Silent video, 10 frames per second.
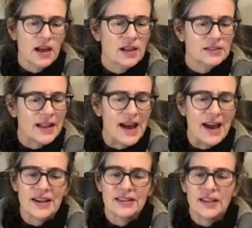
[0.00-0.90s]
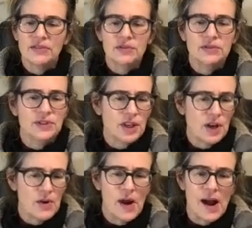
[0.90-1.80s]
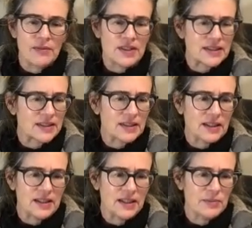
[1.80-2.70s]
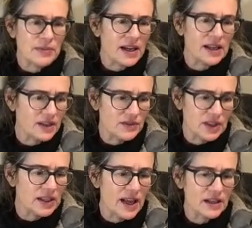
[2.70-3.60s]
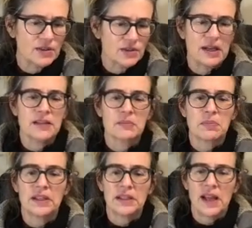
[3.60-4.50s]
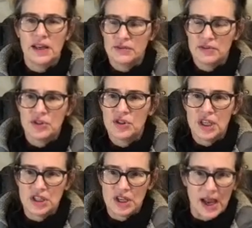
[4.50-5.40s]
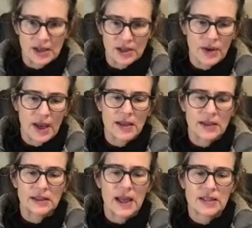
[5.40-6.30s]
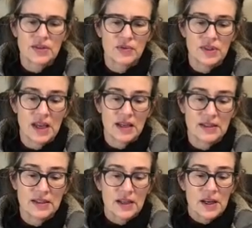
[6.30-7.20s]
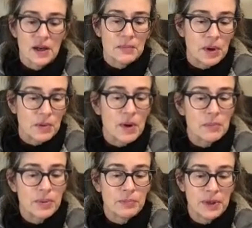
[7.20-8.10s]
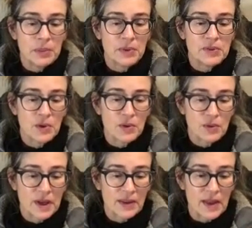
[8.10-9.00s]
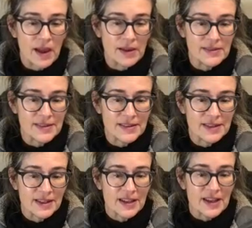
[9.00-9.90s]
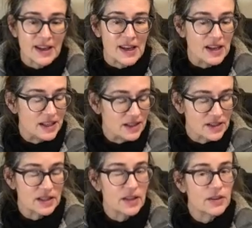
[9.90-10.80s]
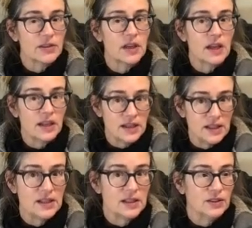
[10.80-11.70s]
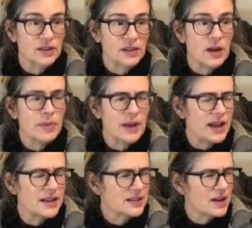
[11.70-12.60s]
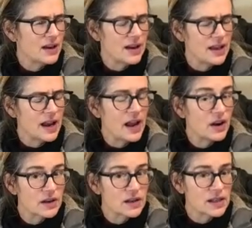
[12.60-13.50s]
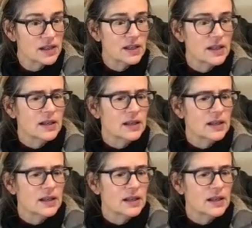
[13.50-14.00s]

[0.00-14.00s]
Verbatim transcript: A lot of, you know, obviously, I'm not going to give it a lot of credence, but a lot of chit chat going on the last few days. But what people don't realize, and here's another thing you need to look up, and I saw and I heard it,